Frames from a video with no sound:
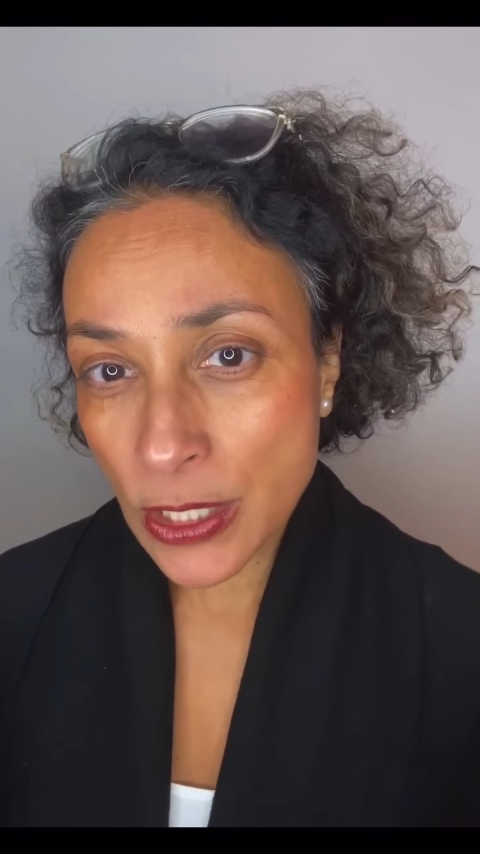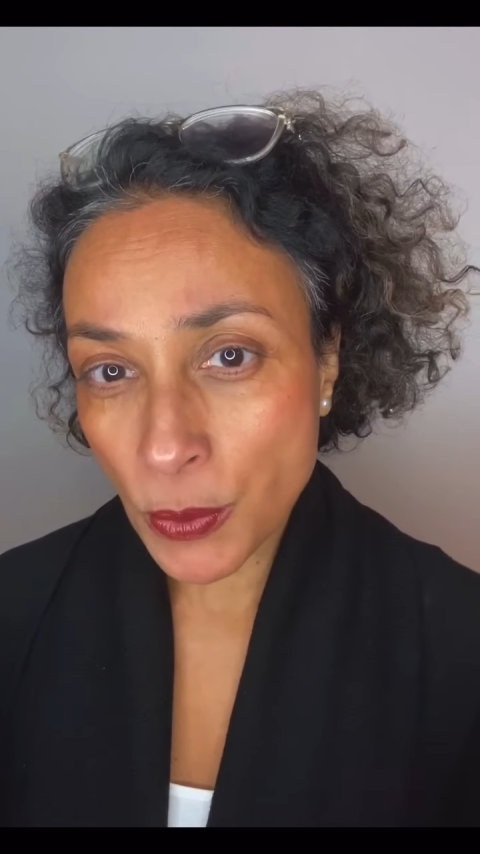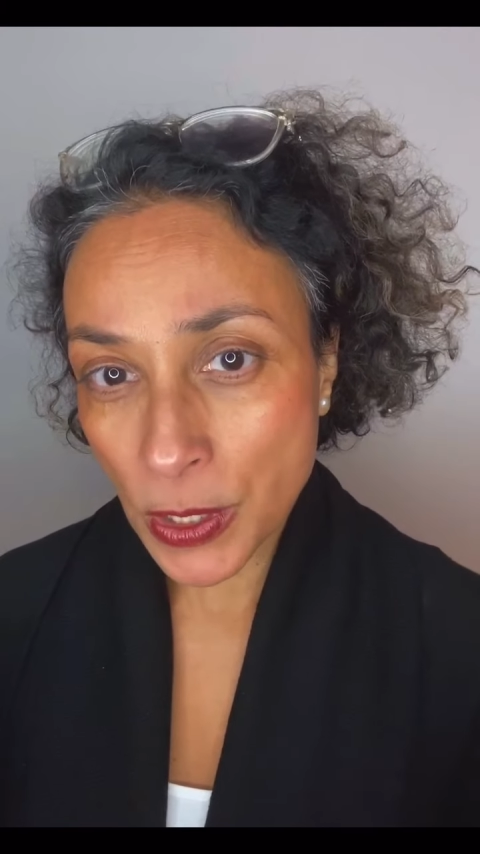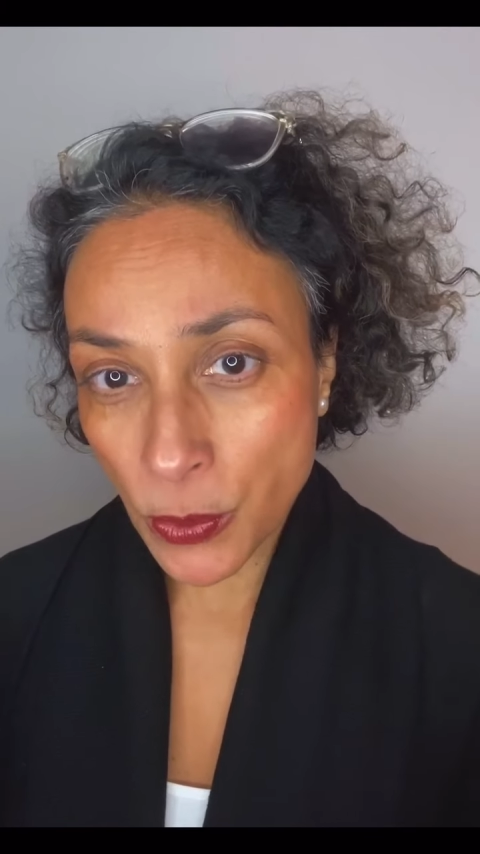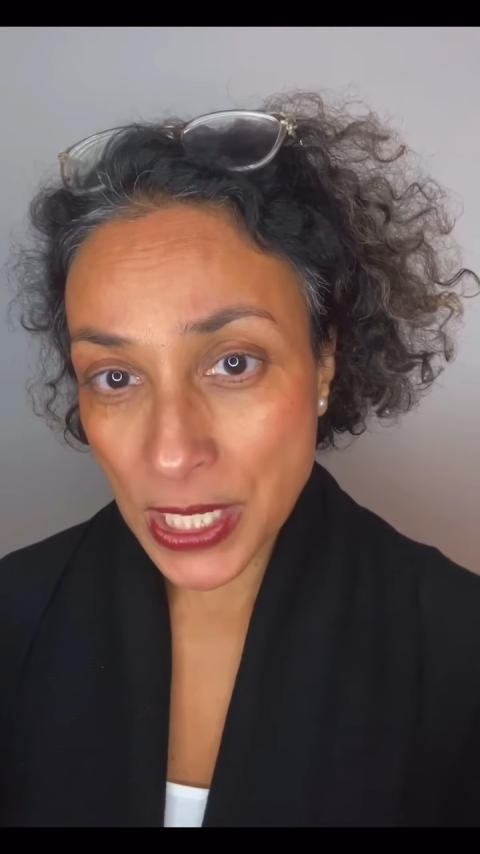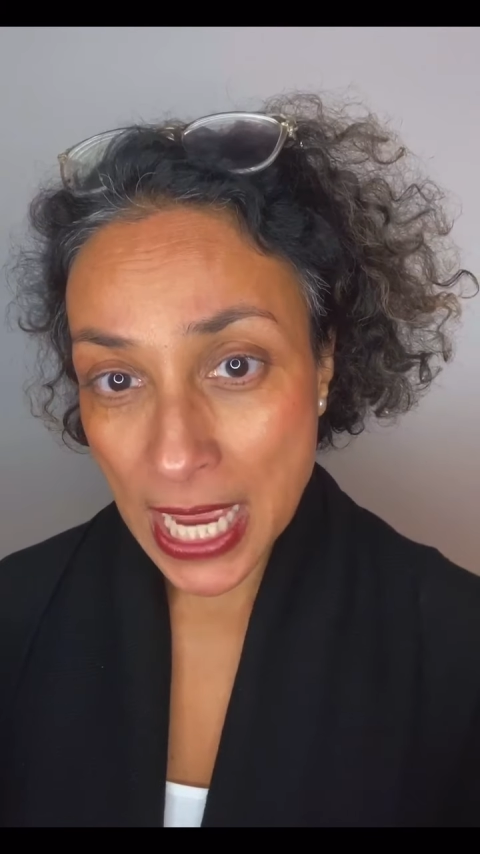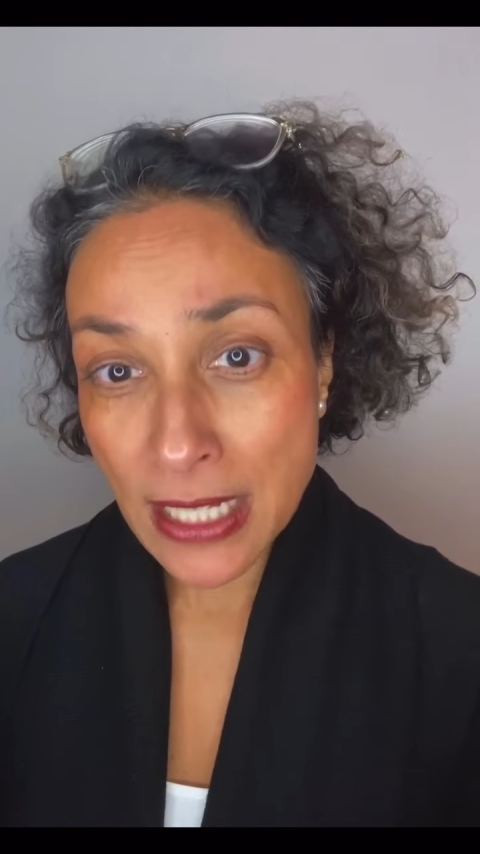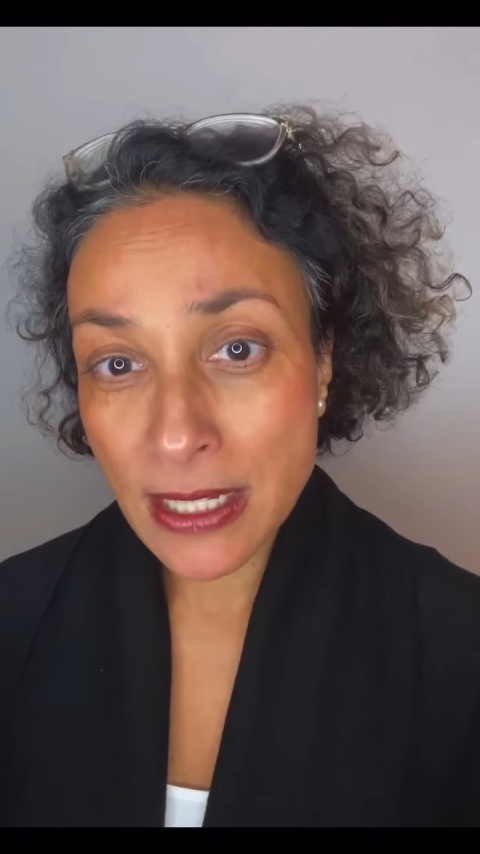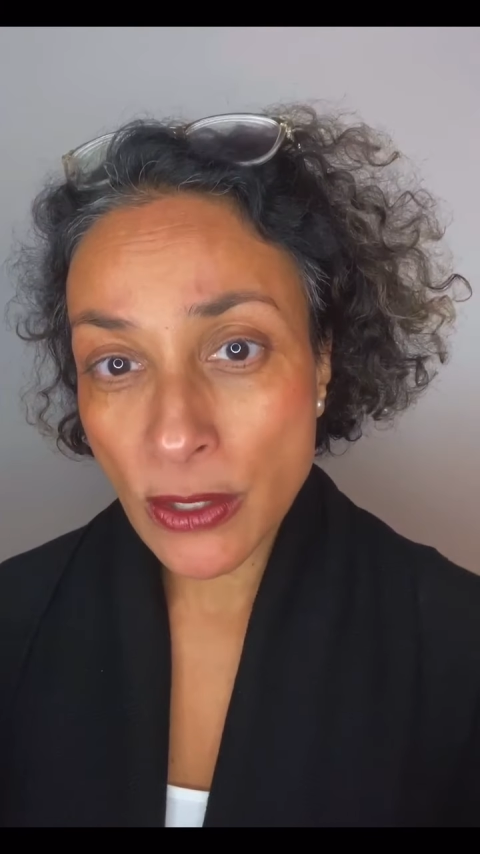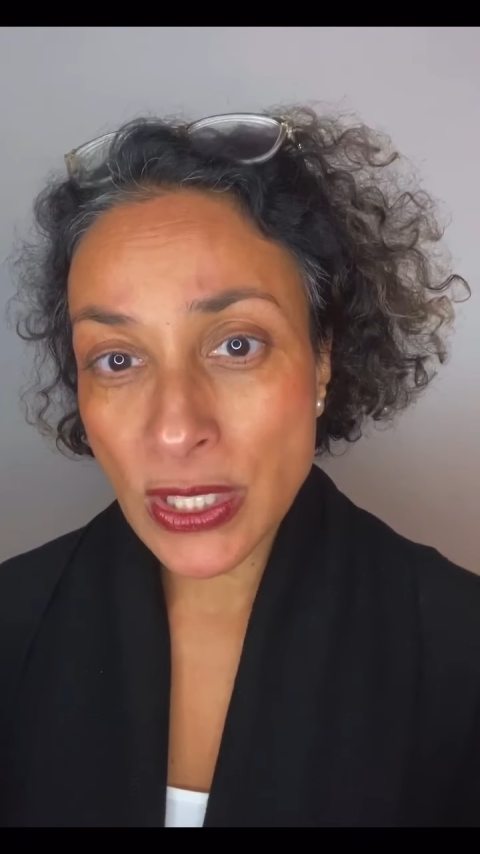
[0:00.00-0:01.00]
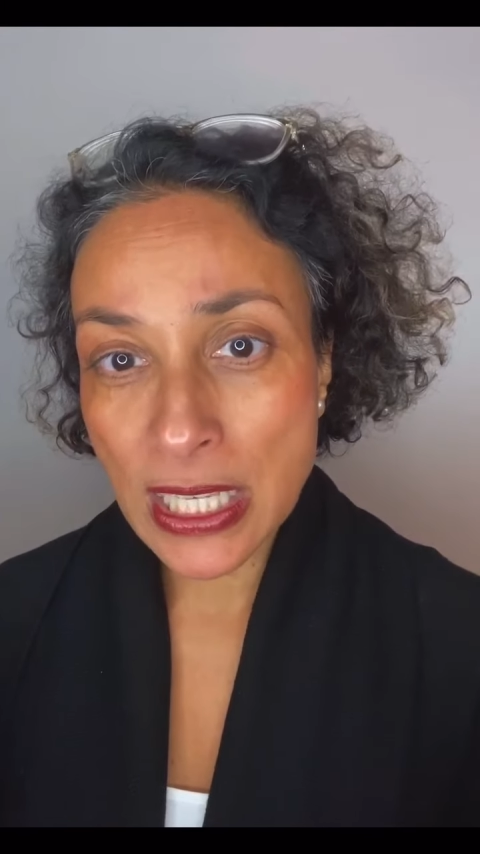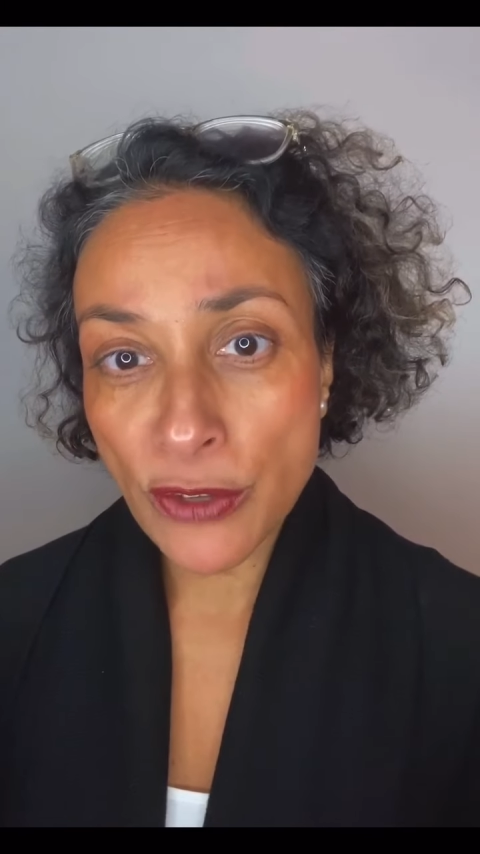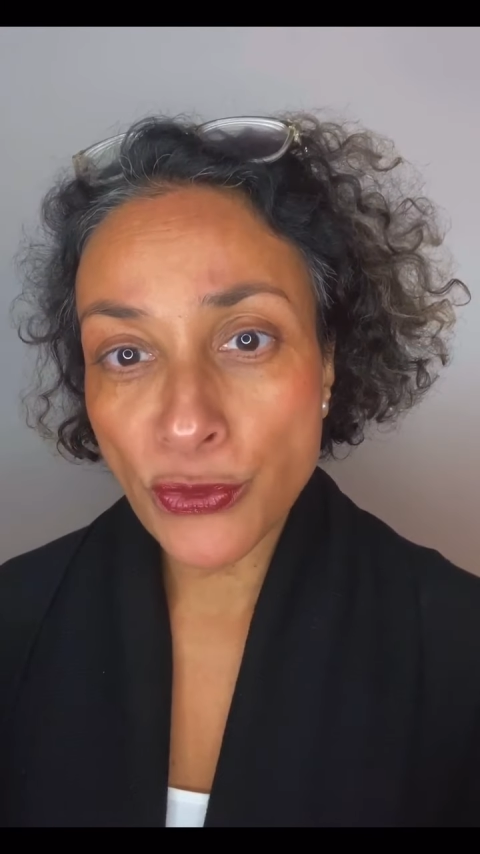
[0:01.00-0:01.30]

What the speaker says: we create ourselves